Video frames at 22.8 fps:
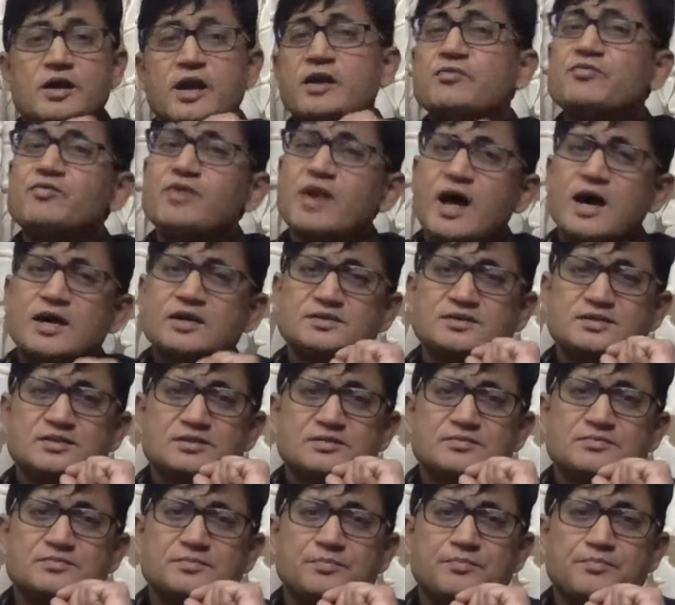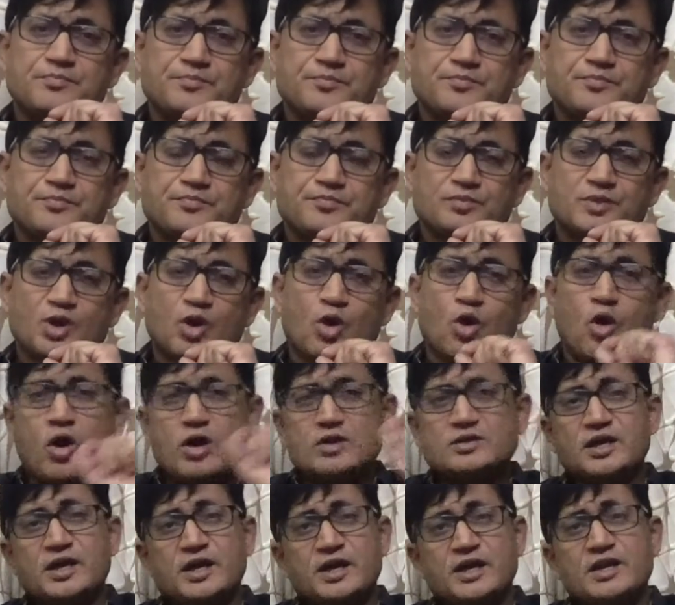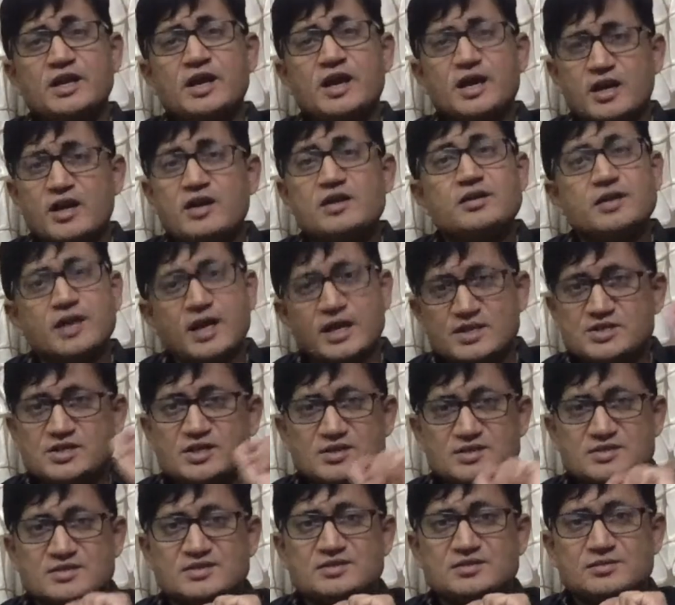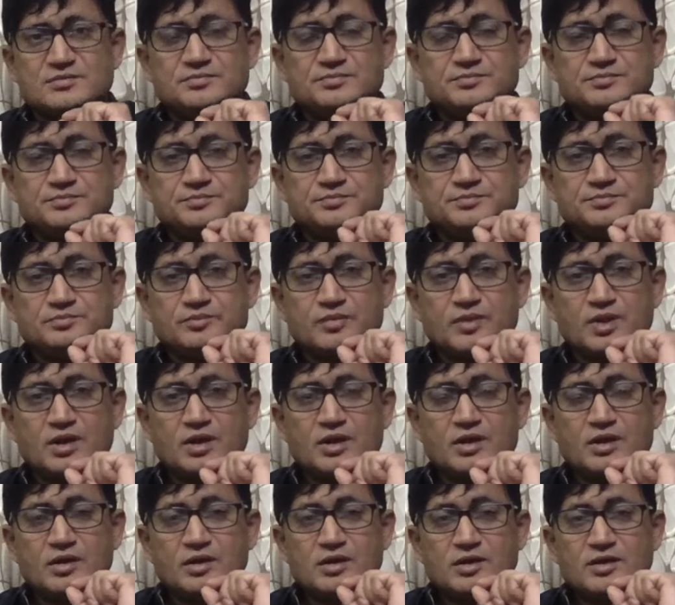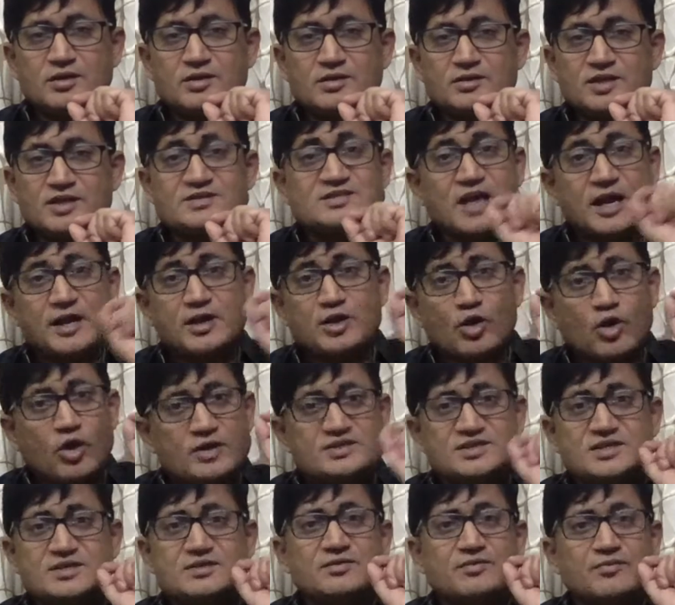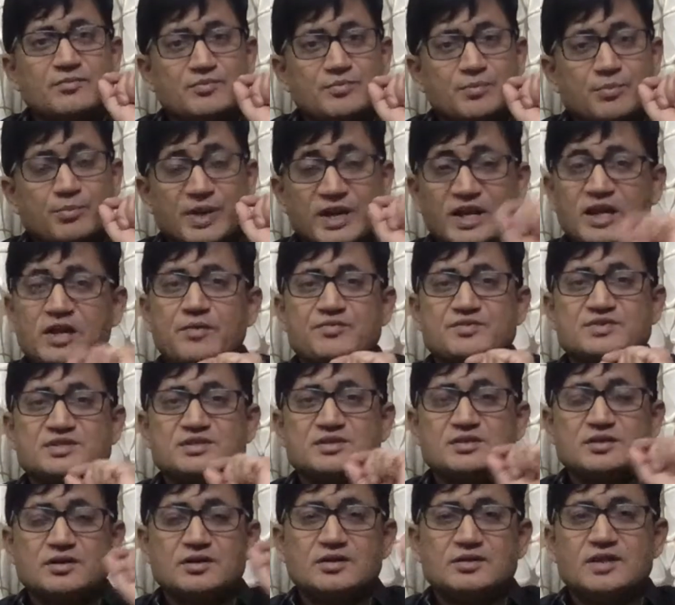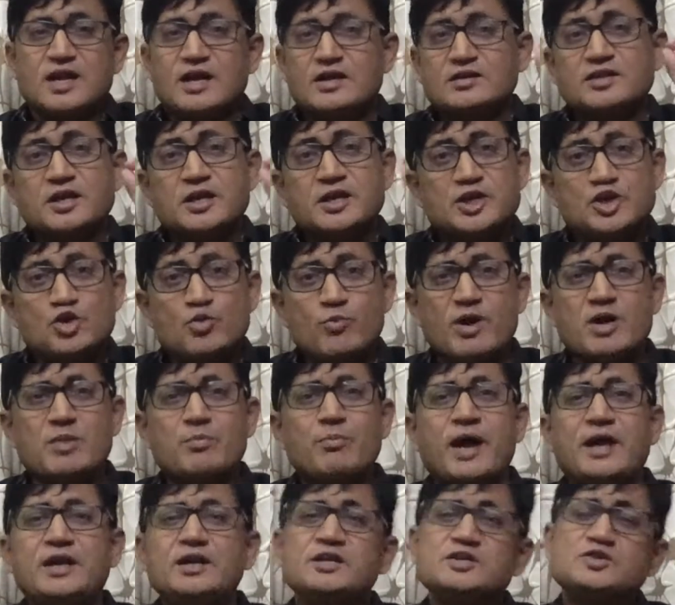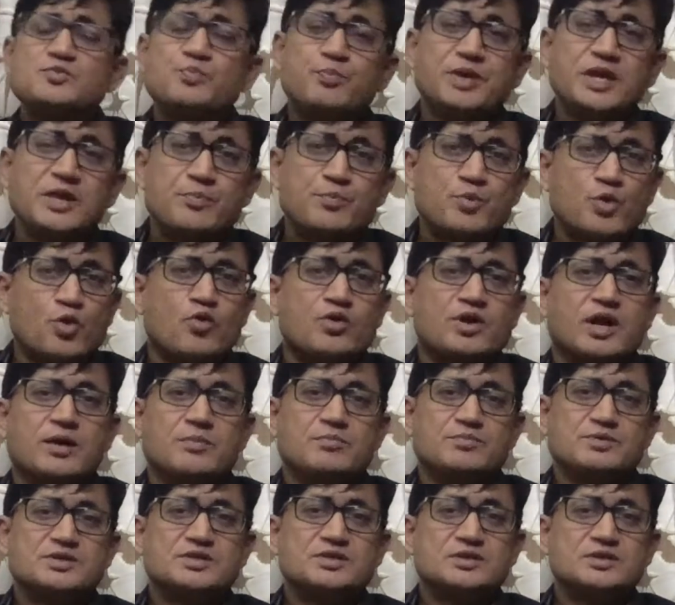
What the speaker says: flags or the inherent dangers. The psychology believes that the human mind is pre-programmed